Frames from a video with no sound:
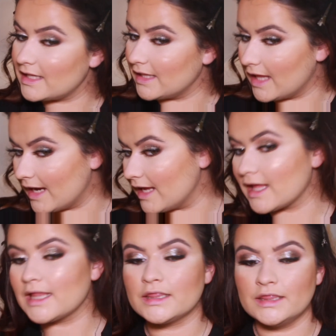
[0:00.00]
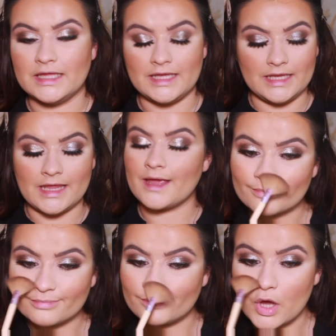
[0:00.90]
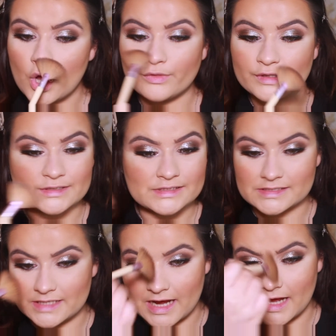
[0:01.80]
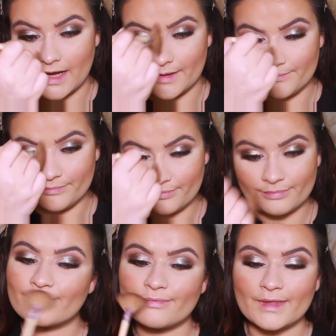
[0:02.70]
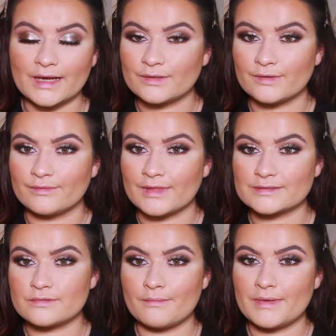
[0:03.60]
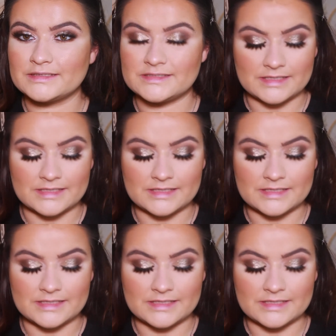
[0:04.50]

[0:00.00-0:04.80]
like the northern star. I don't know if that's what I meant to